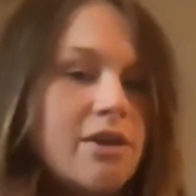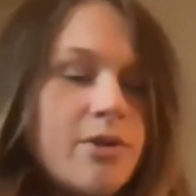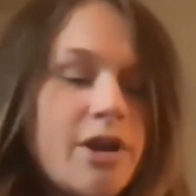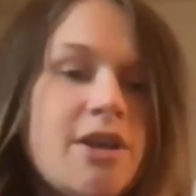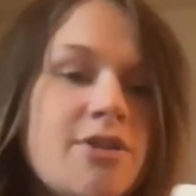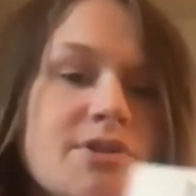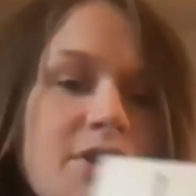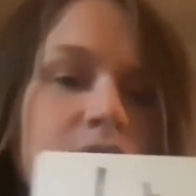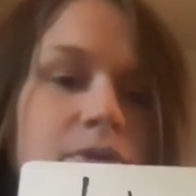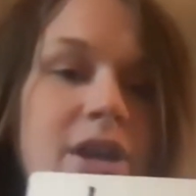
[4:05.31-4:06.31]
We're gonna use a
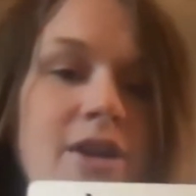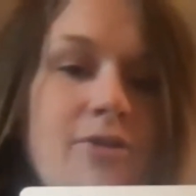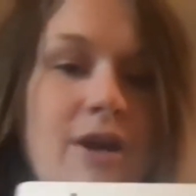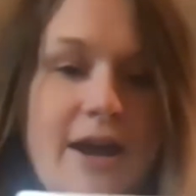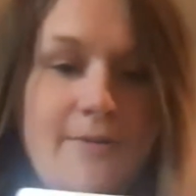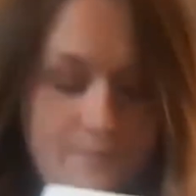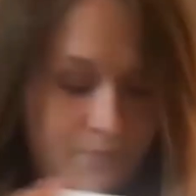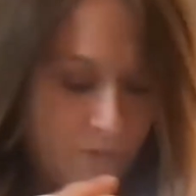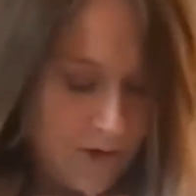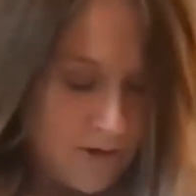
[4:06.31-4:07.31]
green, okay?
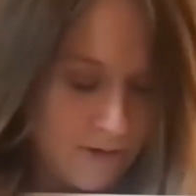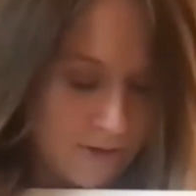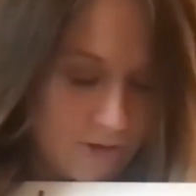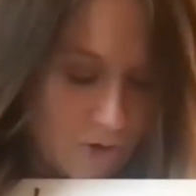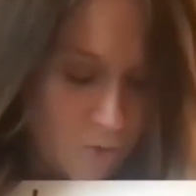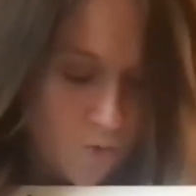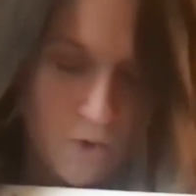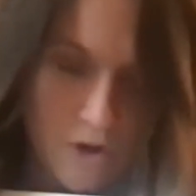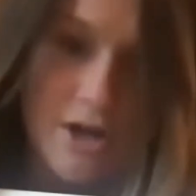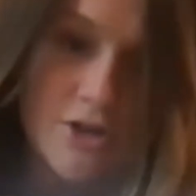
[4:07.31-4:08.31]
So
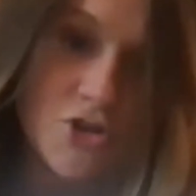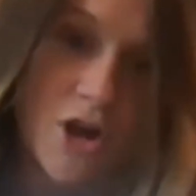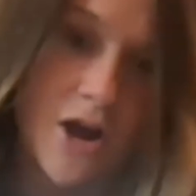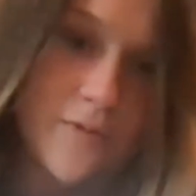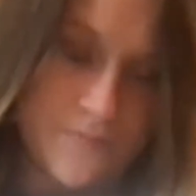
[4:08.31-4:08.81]
we're gonna draw